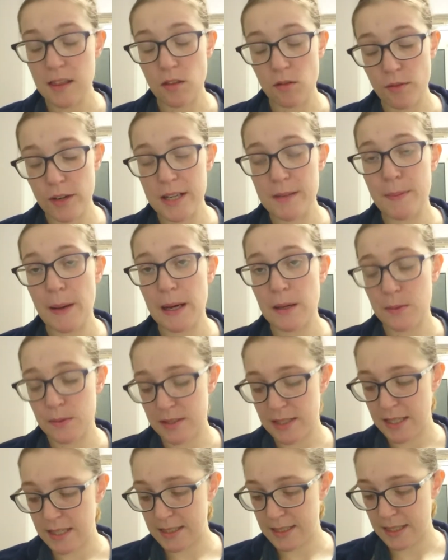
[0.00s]

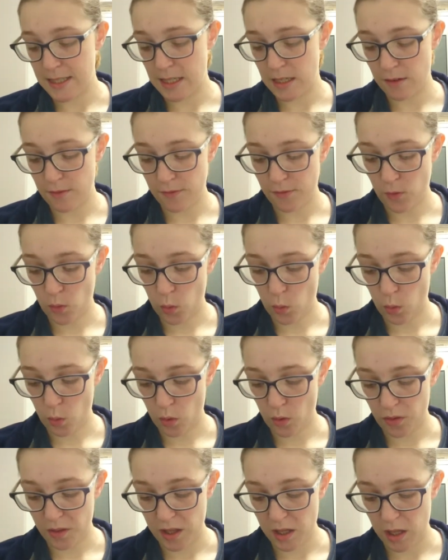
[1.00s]
£3.60
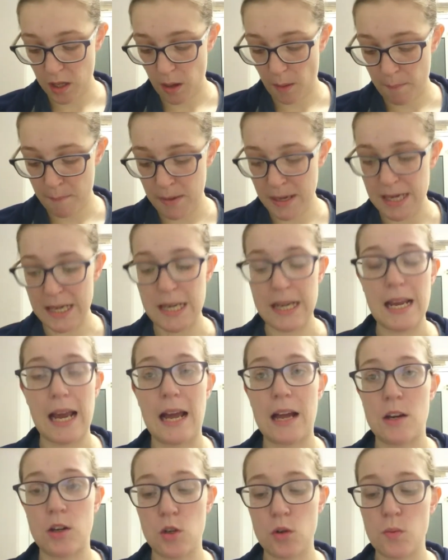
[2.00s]
for the mini
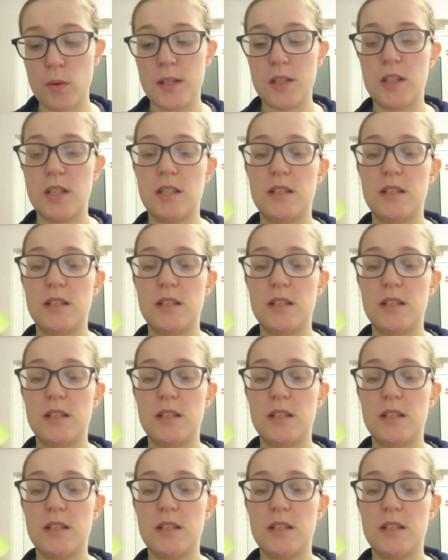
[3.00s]
candle, which